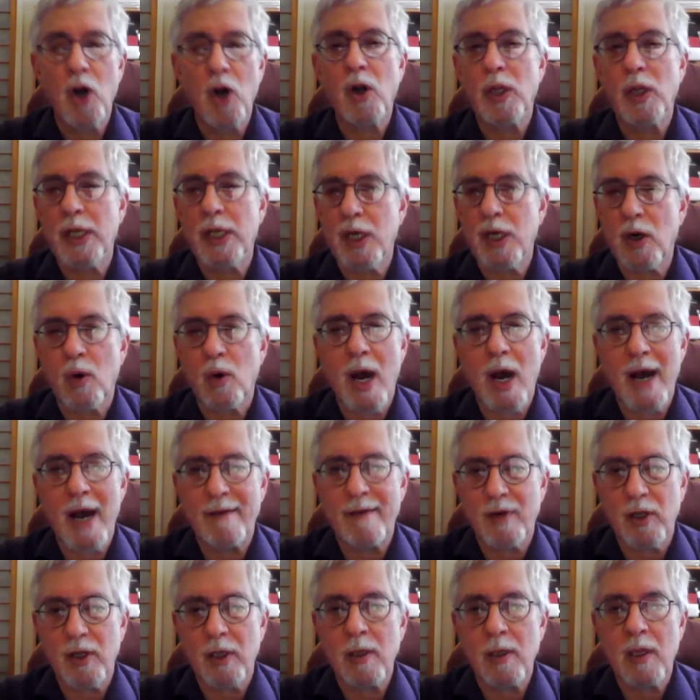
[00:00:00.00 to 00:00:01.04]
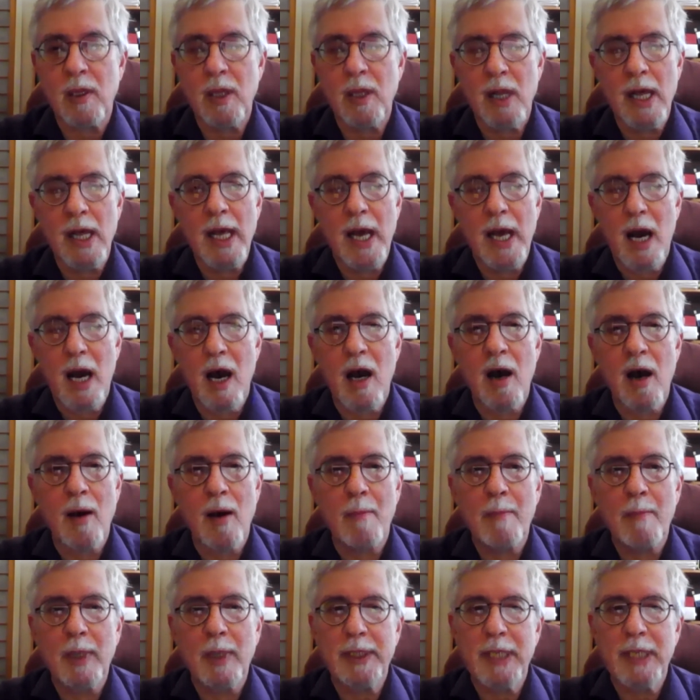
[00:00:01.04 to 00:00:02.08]
earlier arrival,
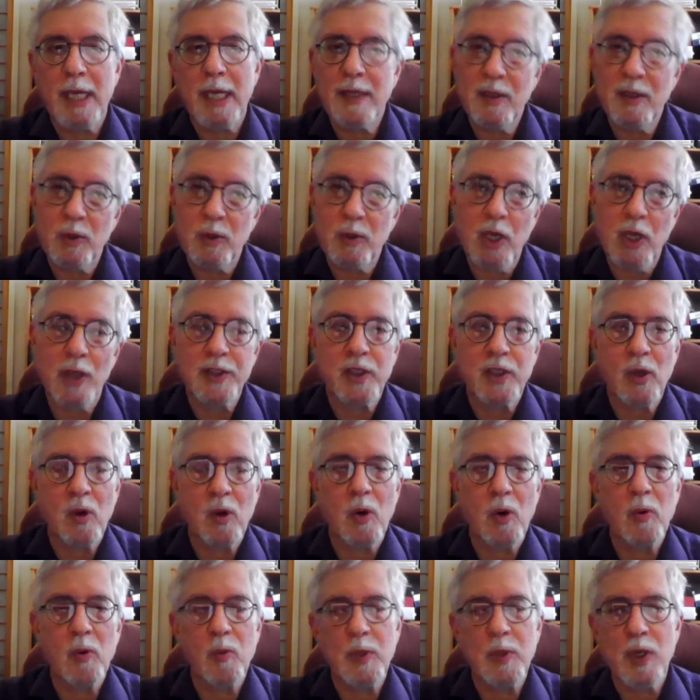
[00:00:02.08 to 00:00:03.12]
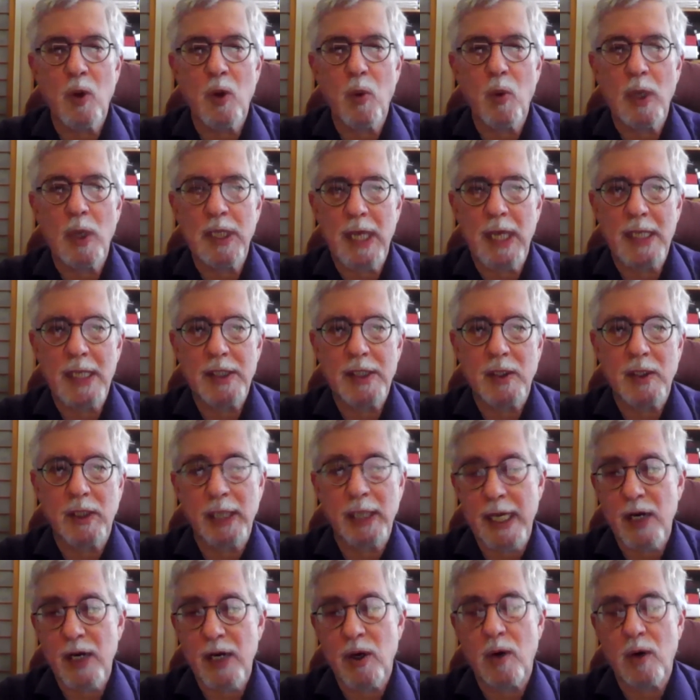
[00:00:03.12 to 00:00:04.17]
but then there was also one case
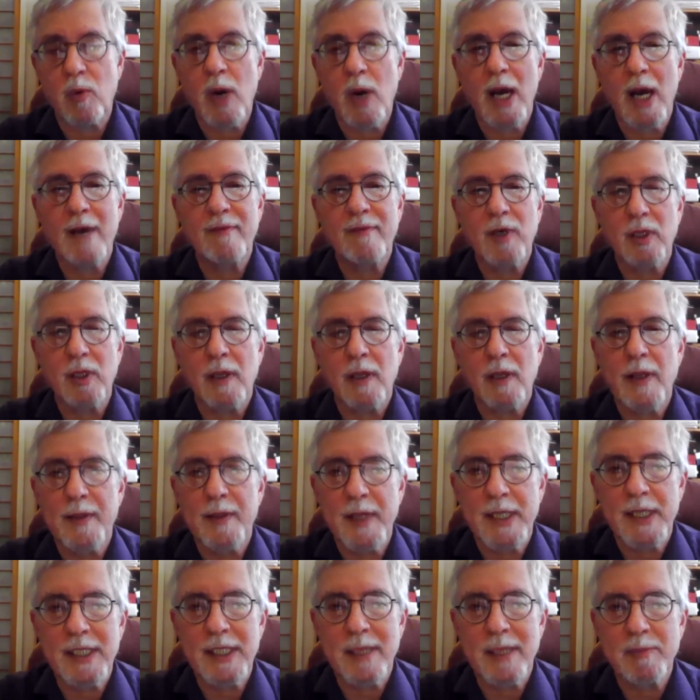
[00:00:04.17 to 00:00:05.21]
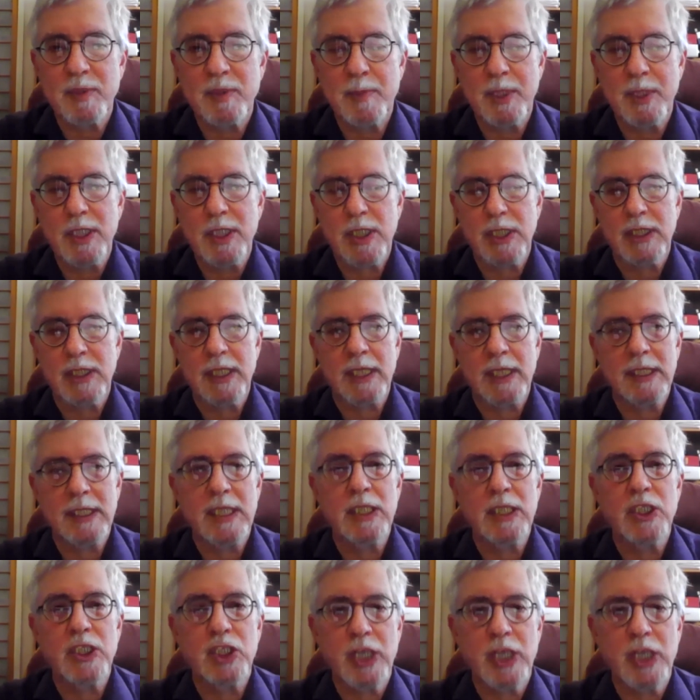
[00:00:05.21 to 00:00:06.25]
of later arrival, and then some species
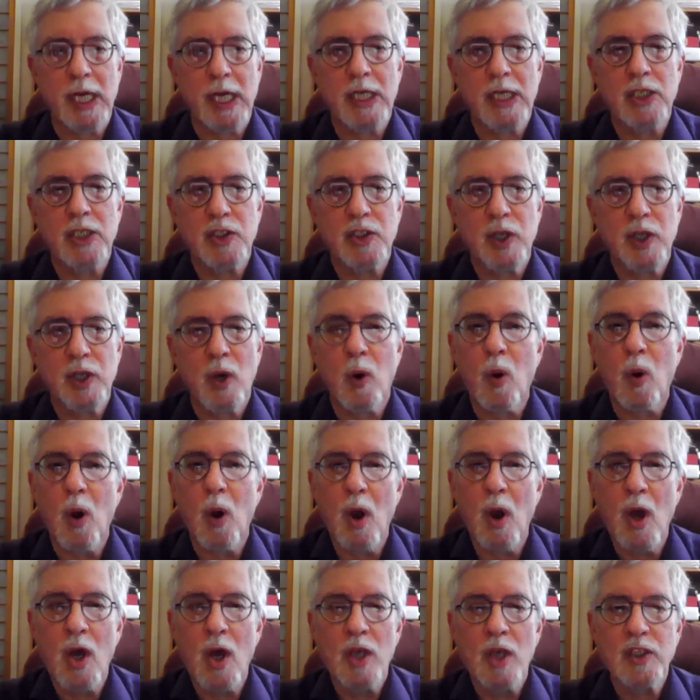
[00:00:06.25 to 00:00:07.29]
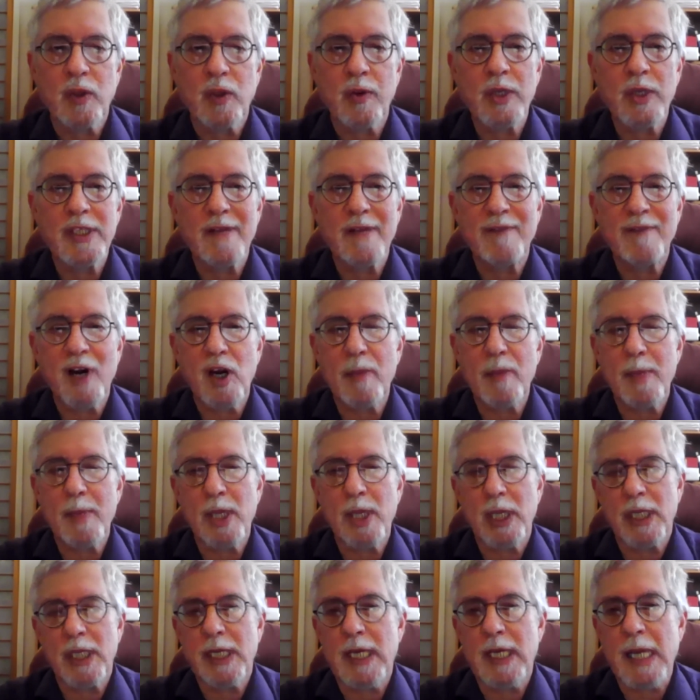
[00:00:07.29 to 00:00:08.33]
that didn't change. So there's that
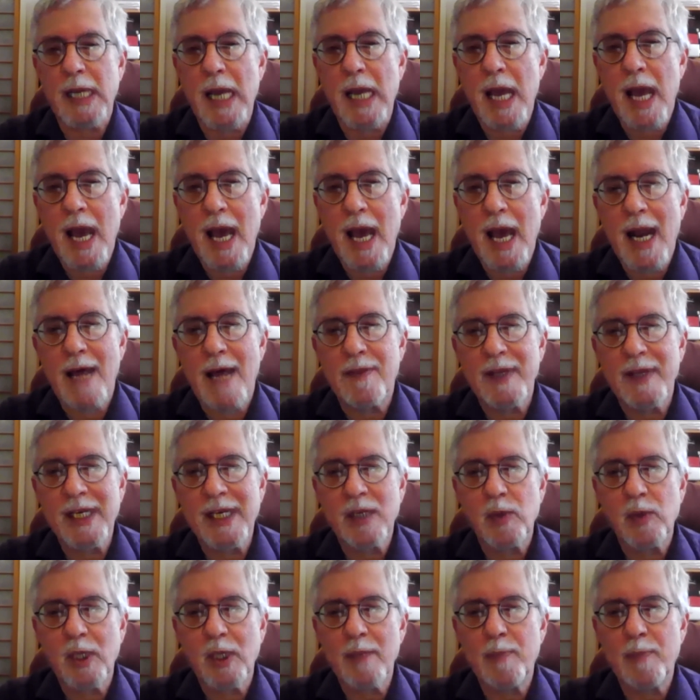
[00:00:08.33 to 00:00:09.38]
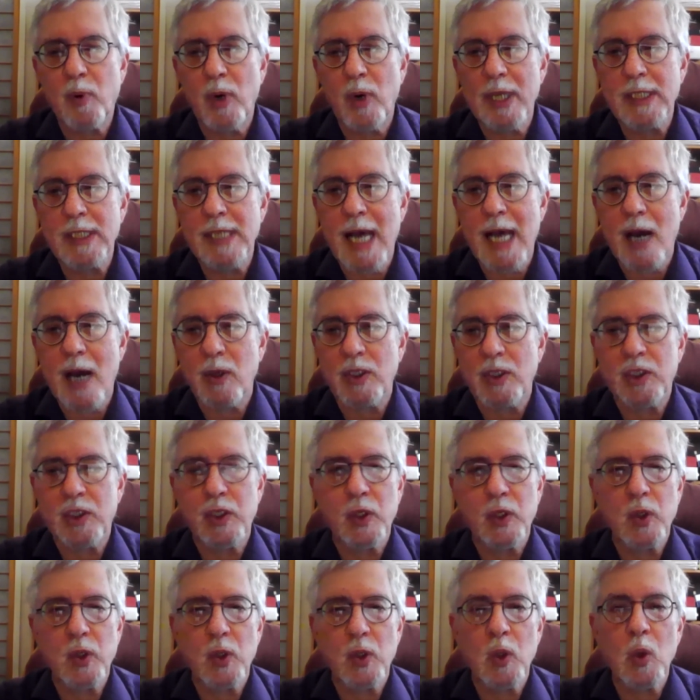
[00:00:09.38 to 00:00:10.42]
variability, and I think it really points out
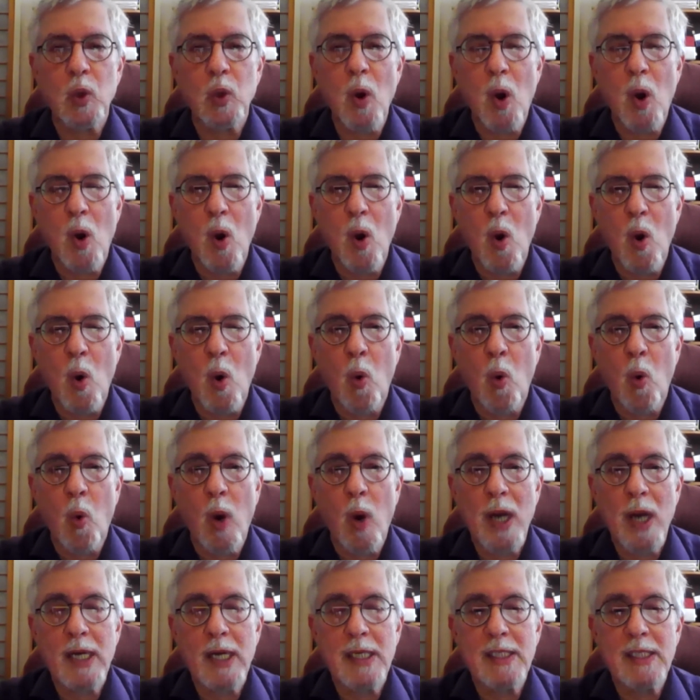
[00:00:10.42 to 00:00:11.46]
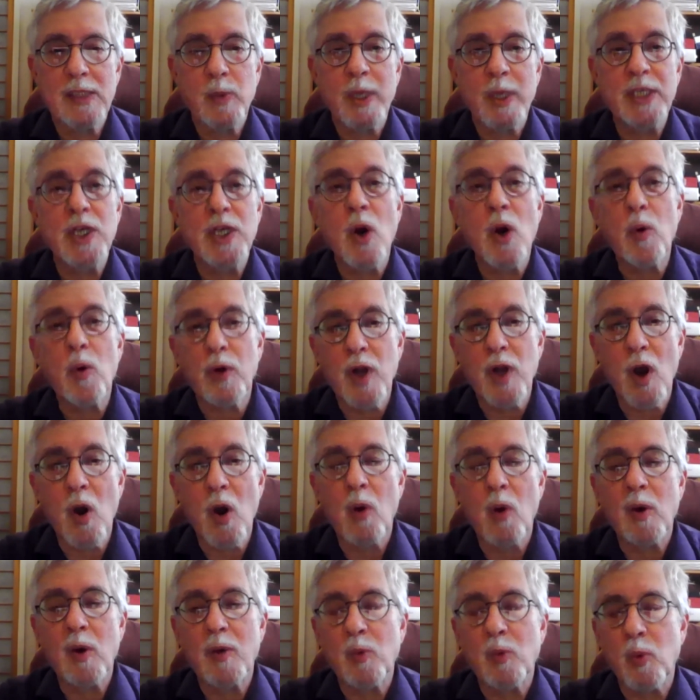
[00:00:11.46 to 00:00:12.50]
to what it is we don't
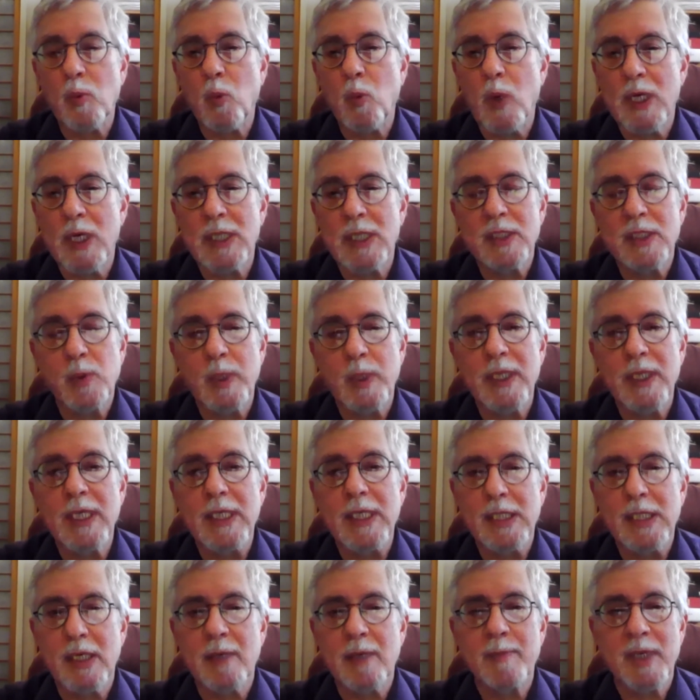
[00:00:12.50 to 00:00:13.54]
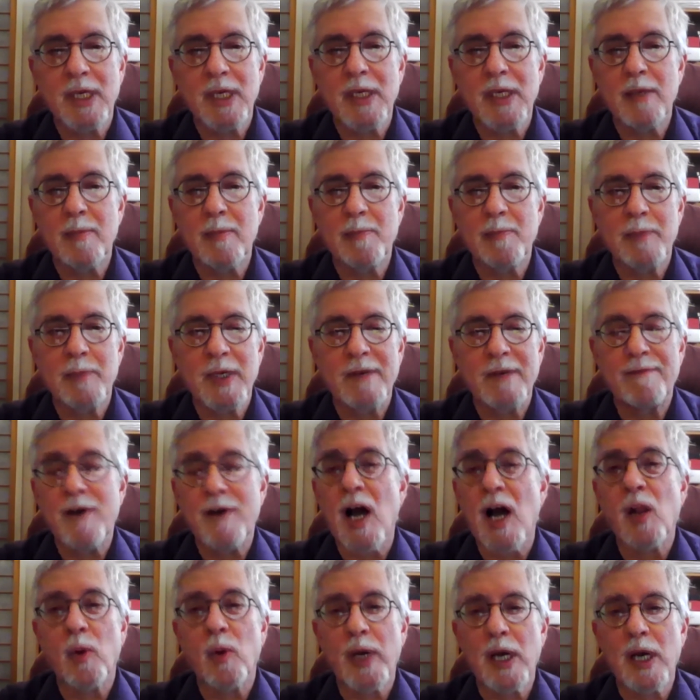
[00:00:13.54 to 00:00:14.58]
know and what it is we need to be
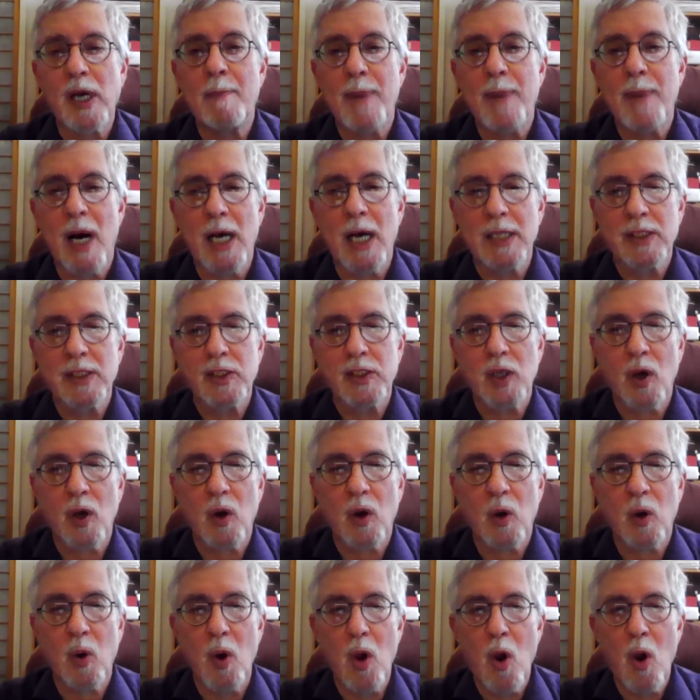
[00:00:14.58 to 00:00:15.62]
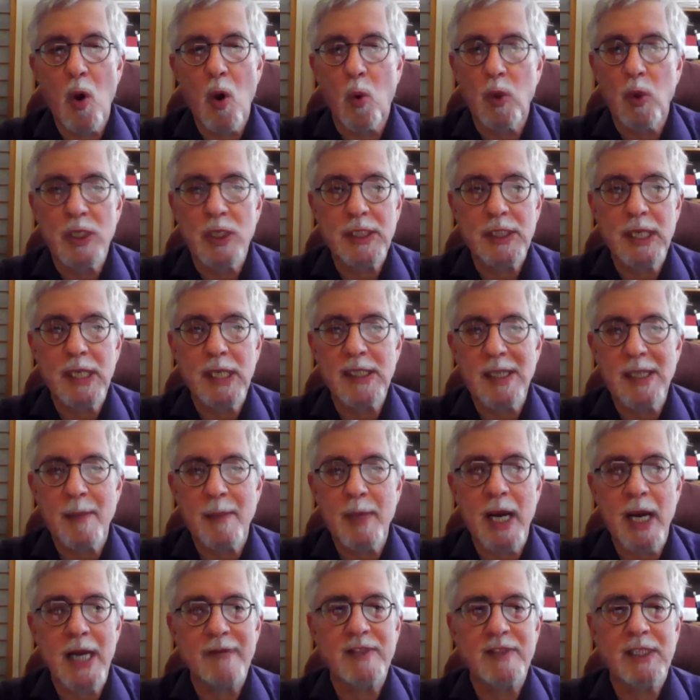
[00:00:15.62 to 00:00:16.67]
following up on. So we're seeing
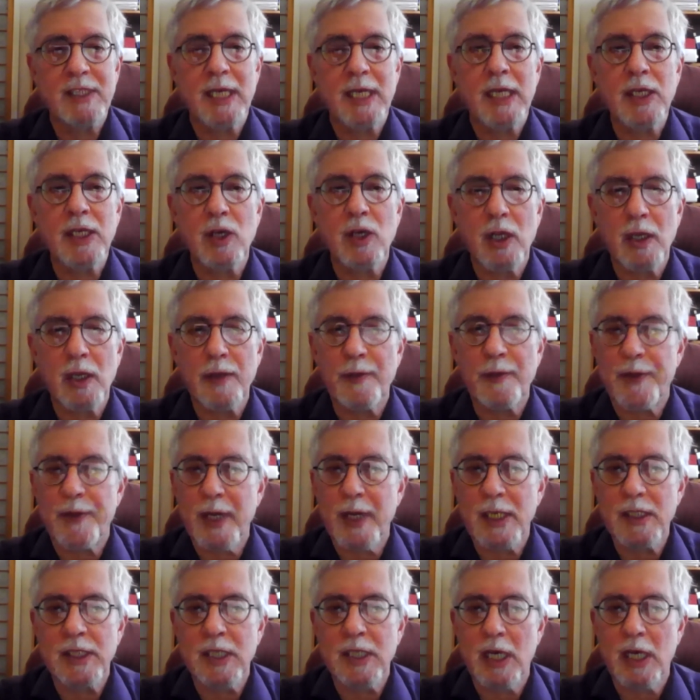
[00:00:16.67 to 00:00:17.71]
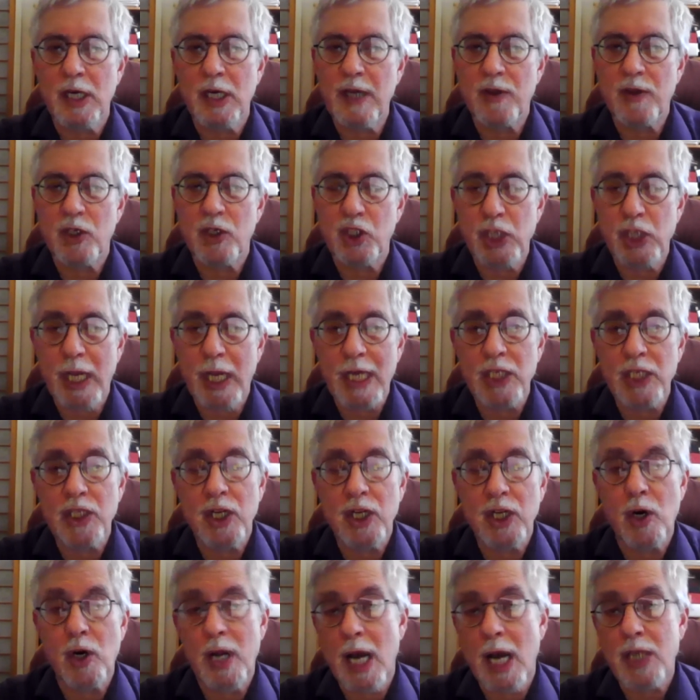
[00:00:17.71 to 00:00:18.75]
some kind of signal, things are either
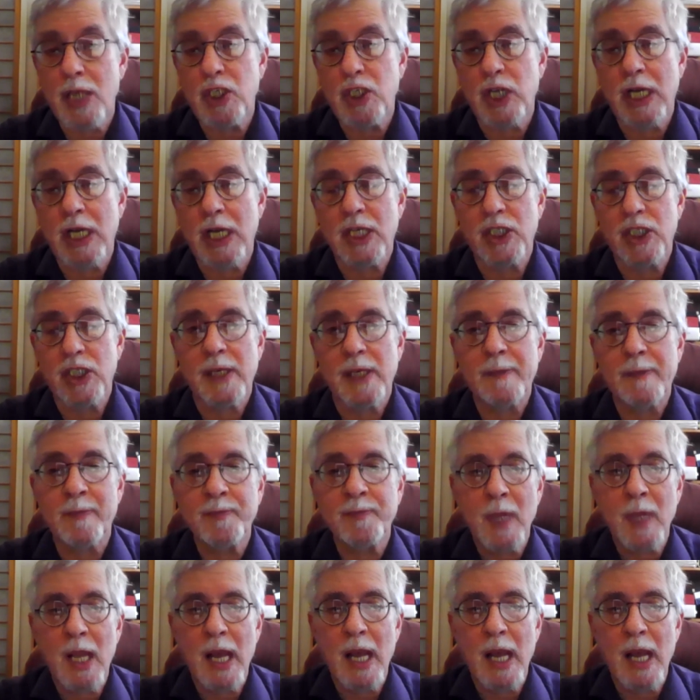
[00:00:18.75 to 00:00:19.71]
changing or not changing.